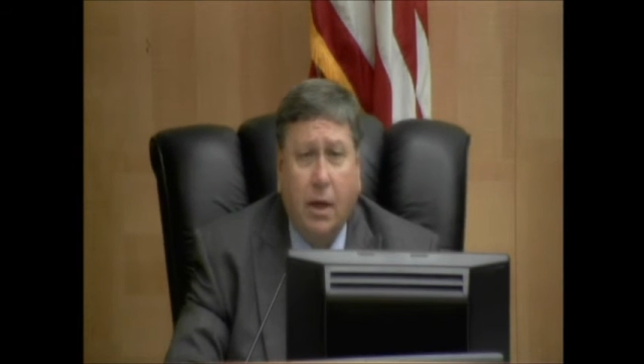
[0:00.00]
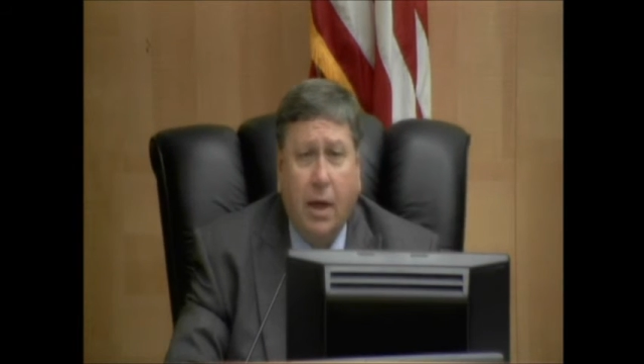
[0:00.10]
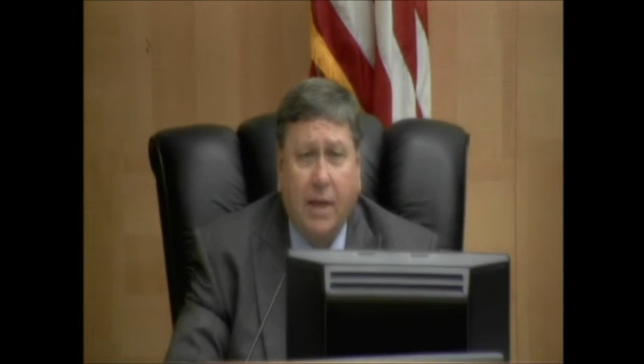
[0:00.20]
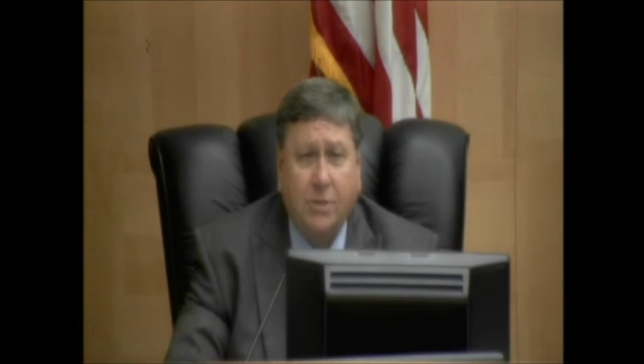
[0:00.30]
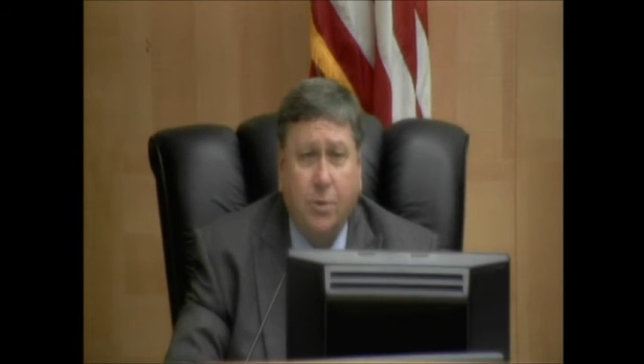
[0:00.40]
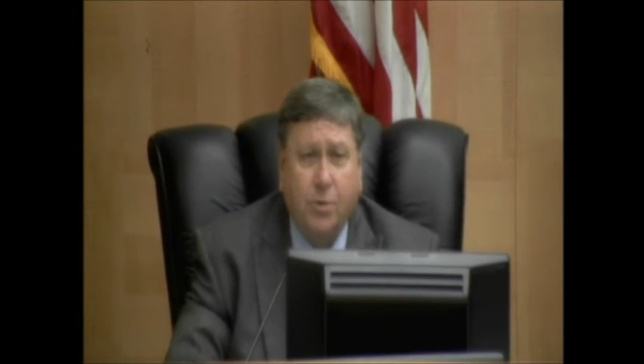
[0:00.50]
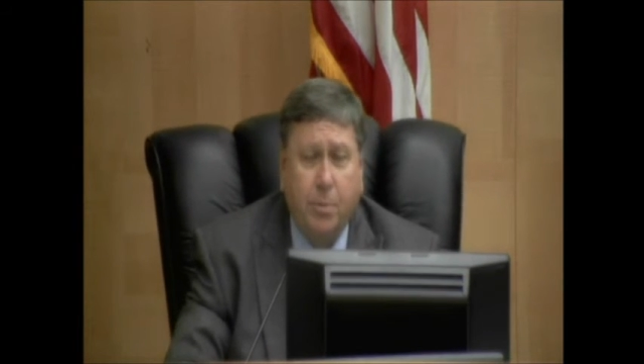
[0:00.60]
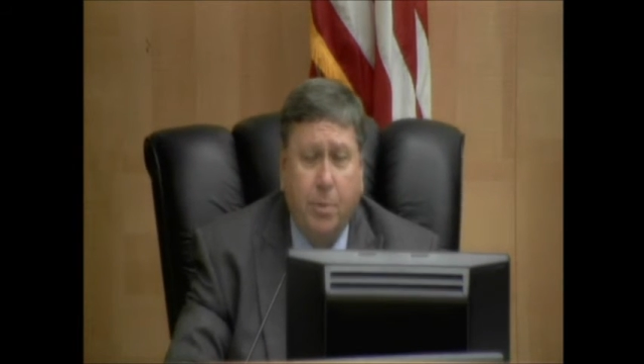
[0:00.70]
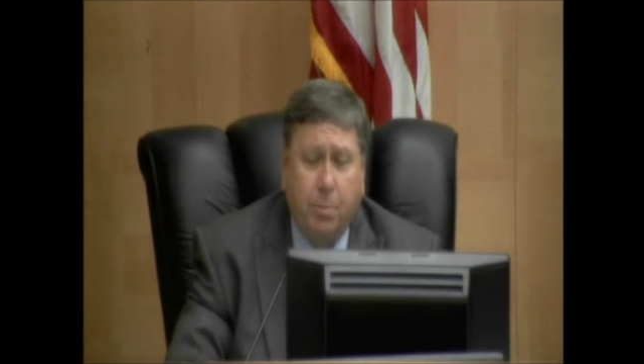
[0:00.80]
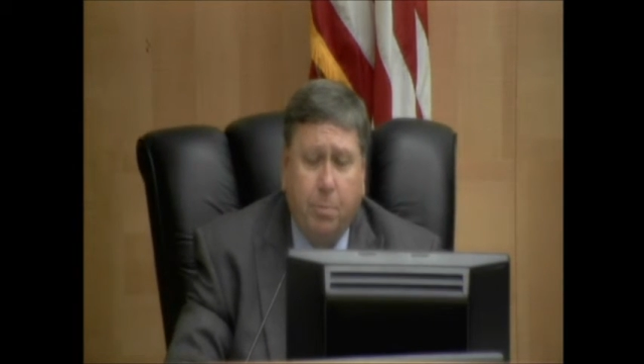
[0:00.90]
as a
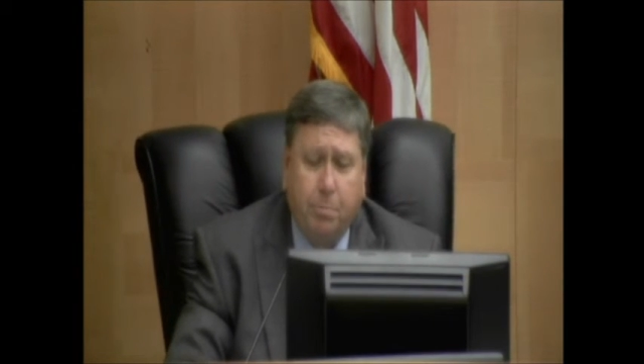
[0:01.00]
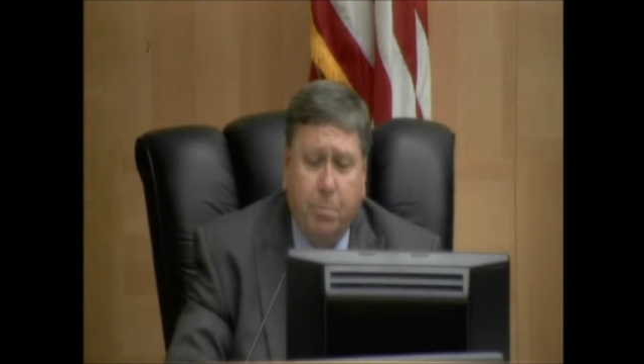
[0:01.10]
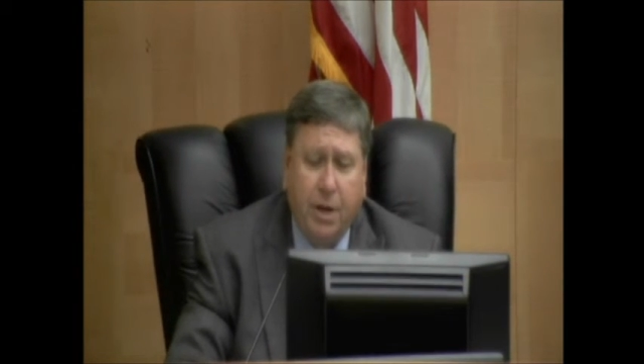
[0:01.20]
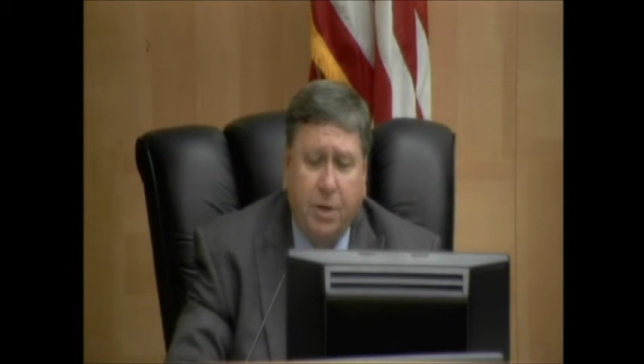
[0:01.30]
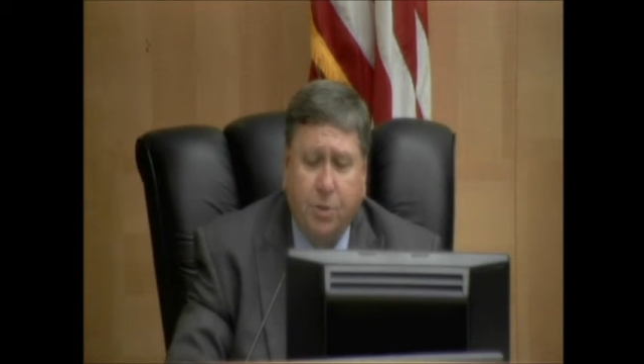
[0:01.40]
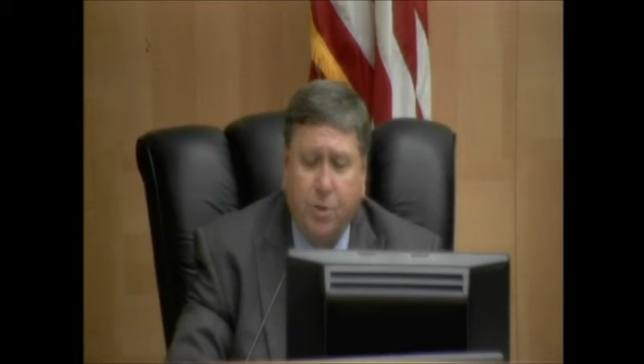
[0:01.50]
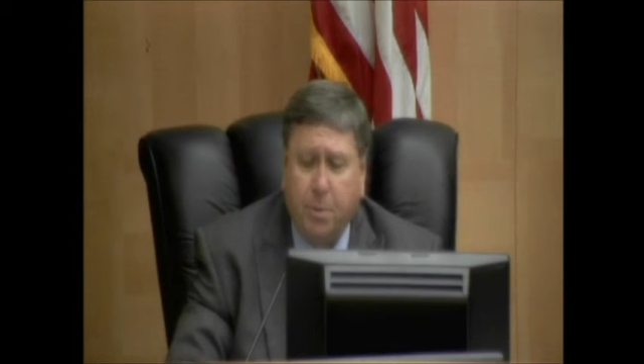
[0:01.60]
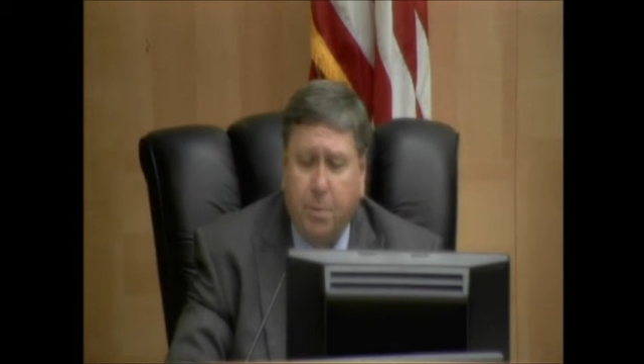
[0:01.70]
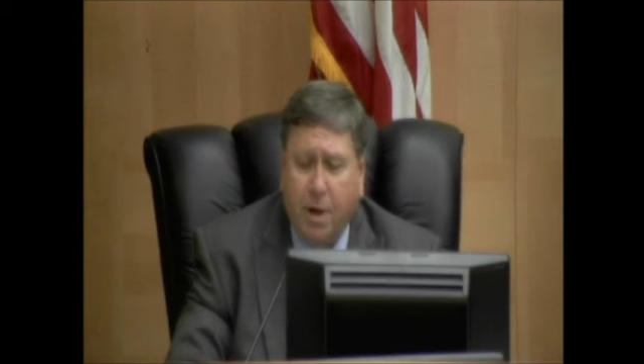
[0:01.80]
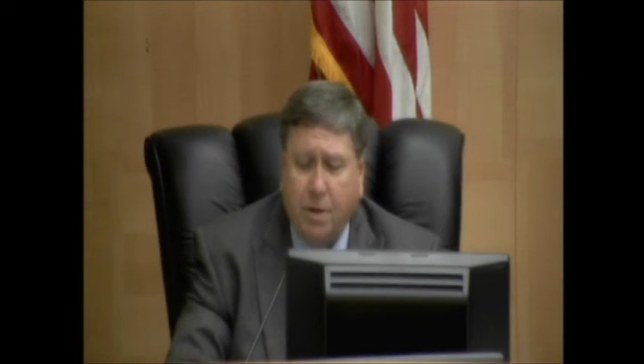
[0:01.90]
potential
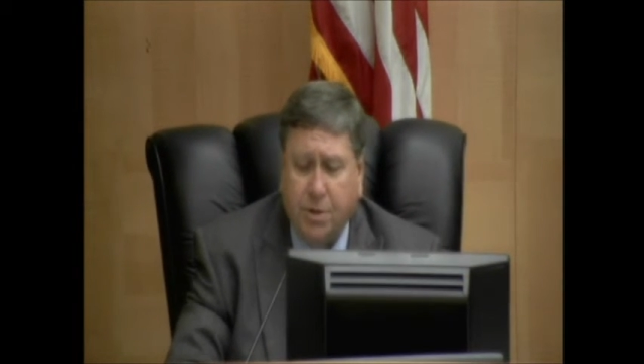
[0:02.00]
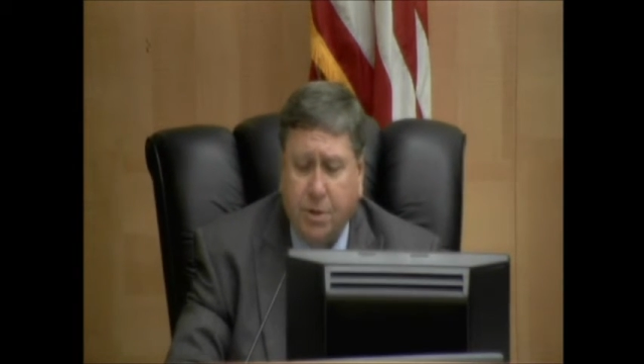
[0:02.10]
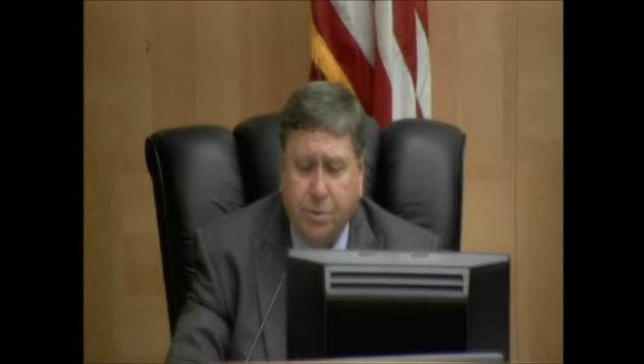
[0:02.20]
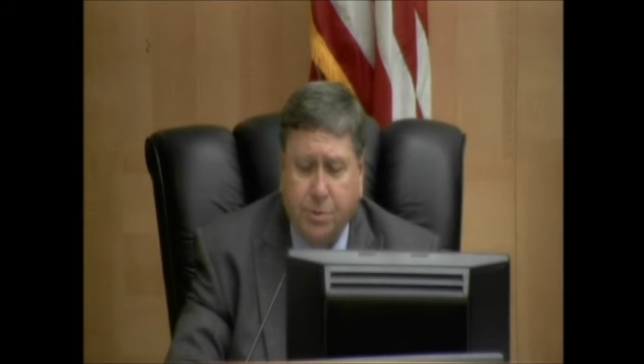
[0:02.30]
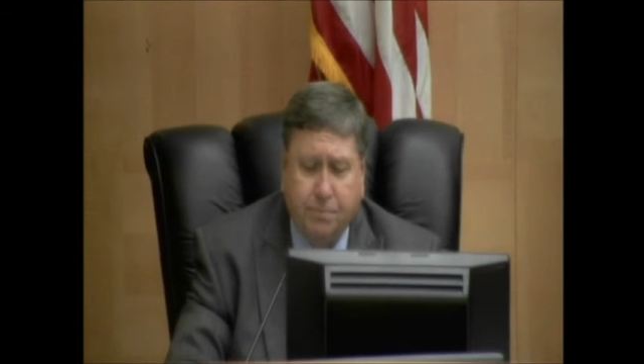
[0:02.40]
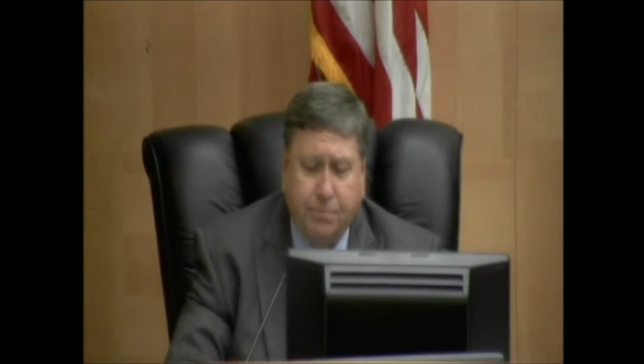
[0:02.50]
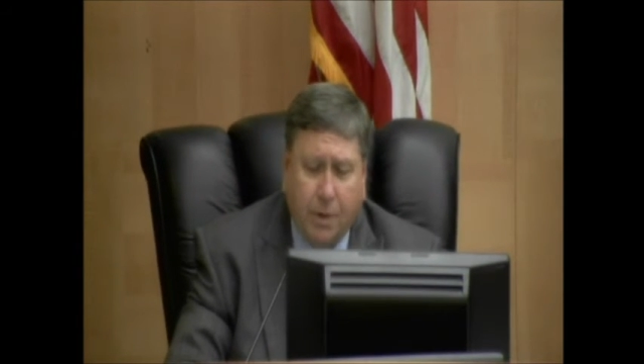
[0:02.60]
criminal prosecution.